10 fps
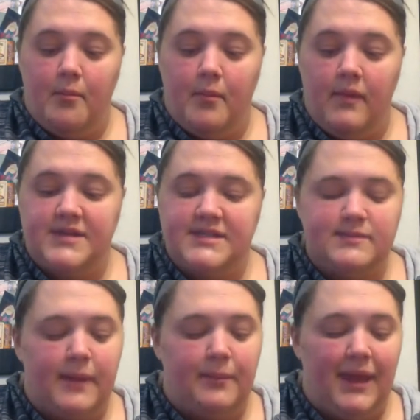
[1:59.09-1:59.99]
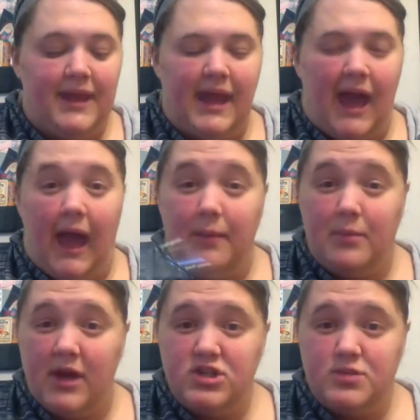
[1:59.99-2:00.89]
this is my blending eye
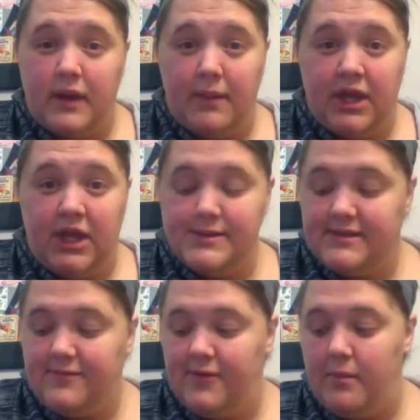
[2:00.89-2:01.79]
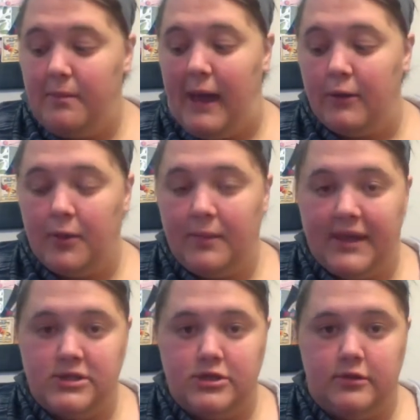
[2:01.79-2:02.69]
brush, but I'm going to use it for the powder because you'll